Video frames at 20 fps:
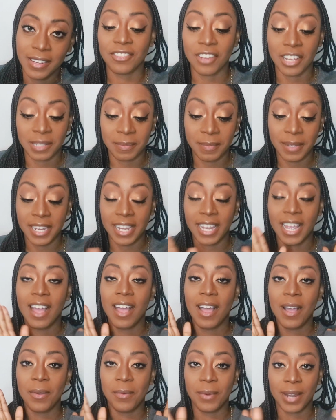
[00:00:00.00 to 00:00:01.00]
Trust me
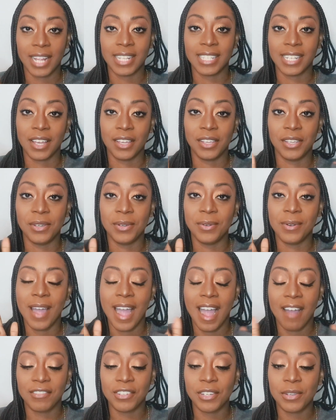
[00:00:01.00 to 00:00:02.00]
when I tell you,
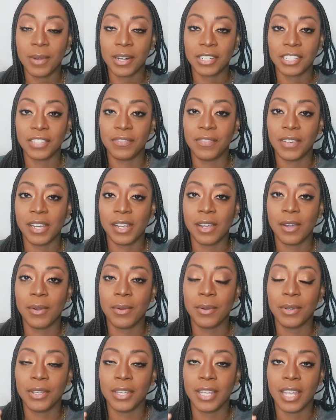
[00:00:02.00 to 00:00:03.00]
after you watch this
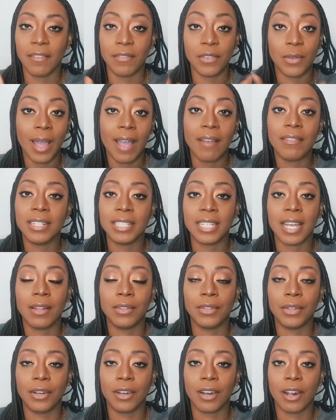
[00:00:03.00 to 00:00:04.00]
video, if you haven't
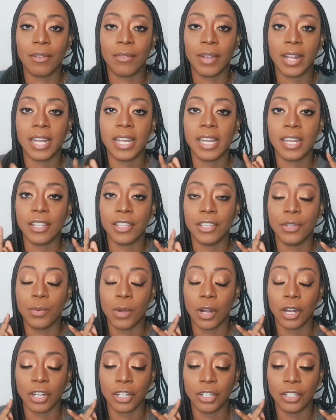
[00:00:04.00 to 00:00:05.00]
downloaded already, you
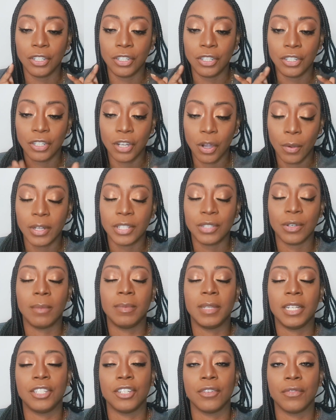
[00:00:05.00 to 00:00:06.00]
are going to
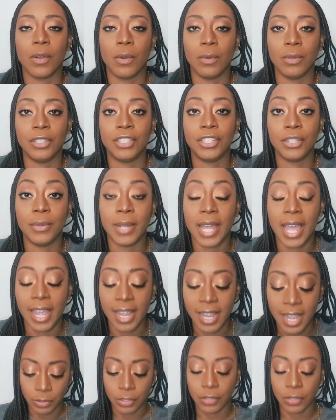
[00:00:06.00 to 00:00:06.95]
update your phone today.